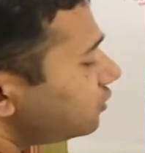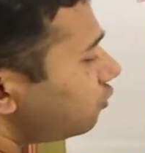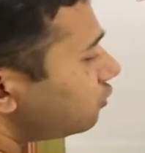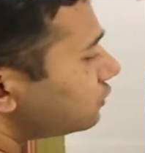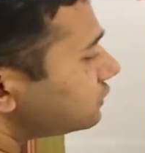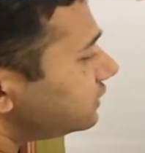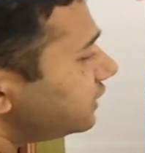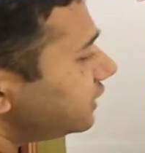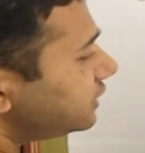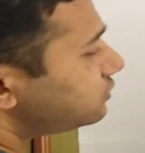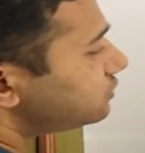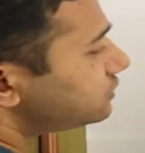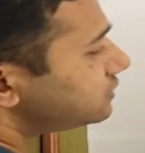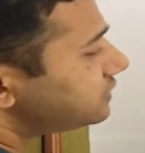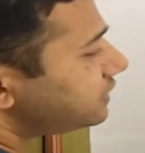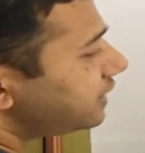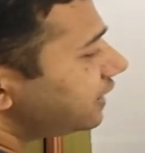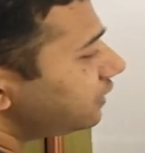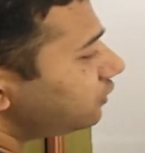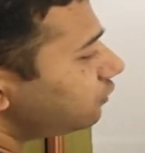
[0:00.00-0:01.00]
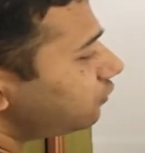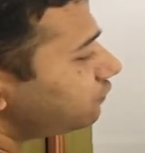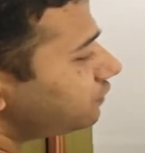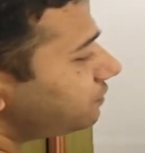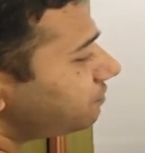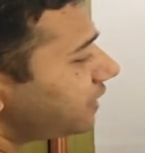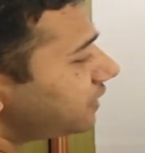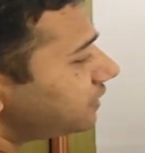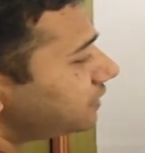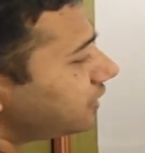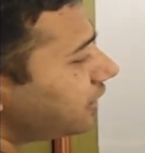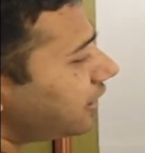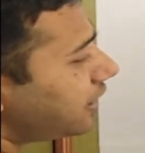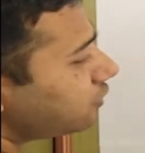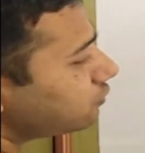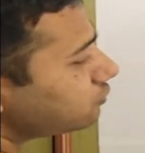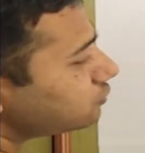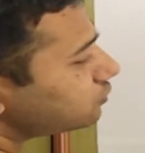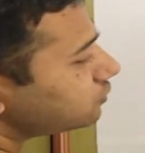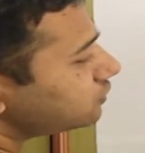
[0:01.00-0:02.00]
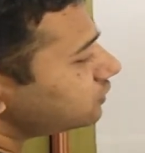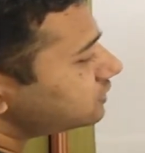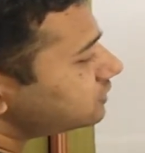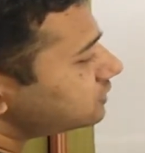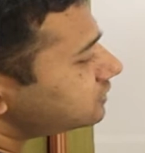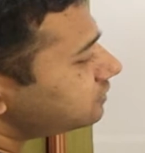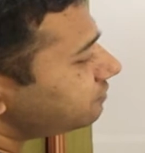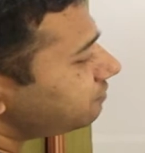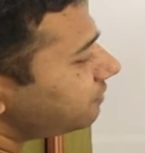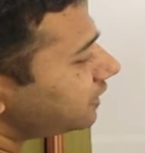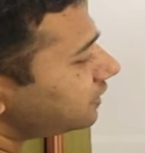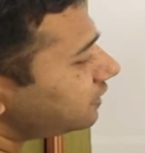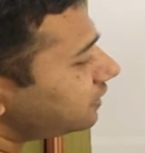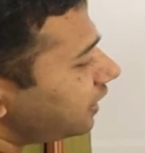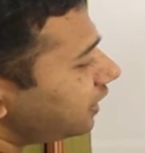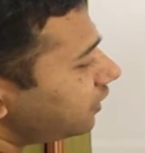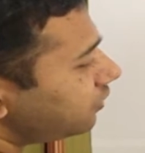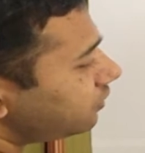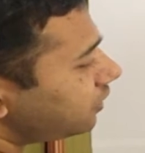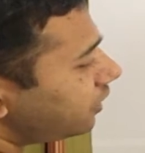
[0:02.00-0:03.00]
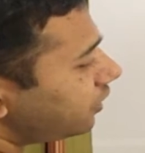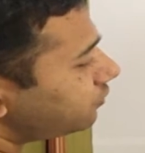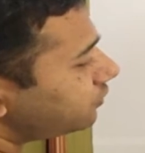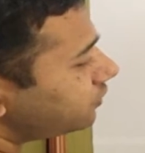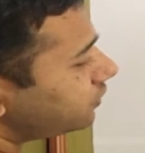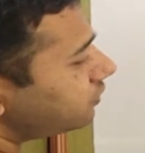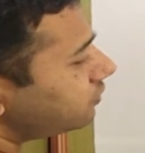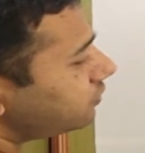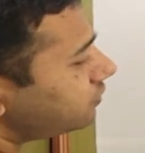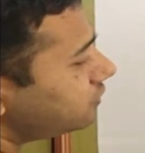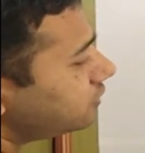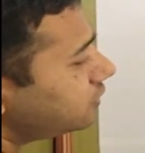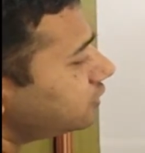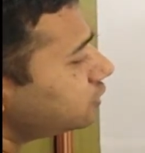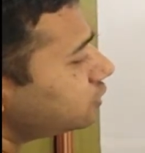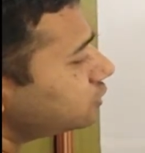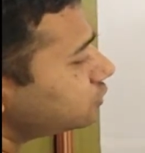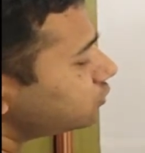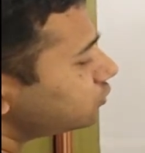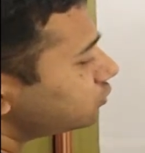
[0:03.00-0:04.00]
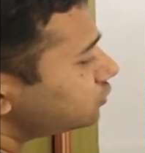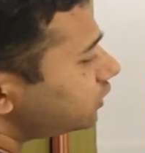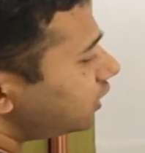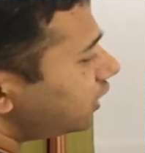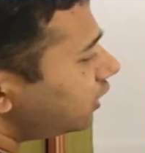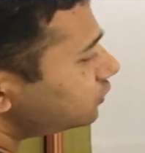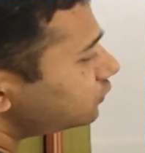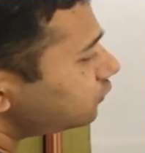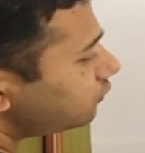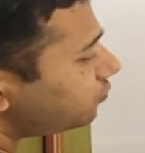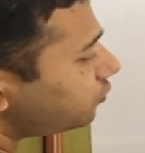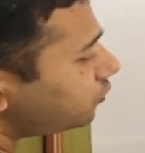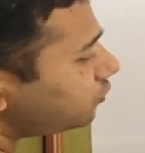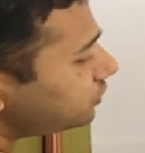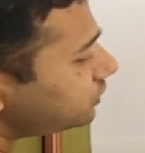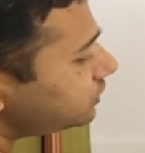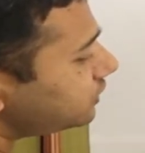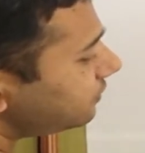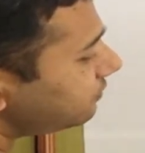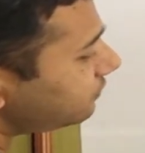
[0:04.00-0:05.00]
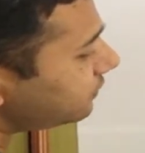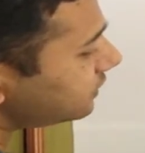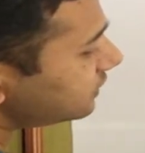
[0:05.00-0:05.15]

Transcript: the oxidation state of the metal ion. So this is the metal ion out here. So charge of potassium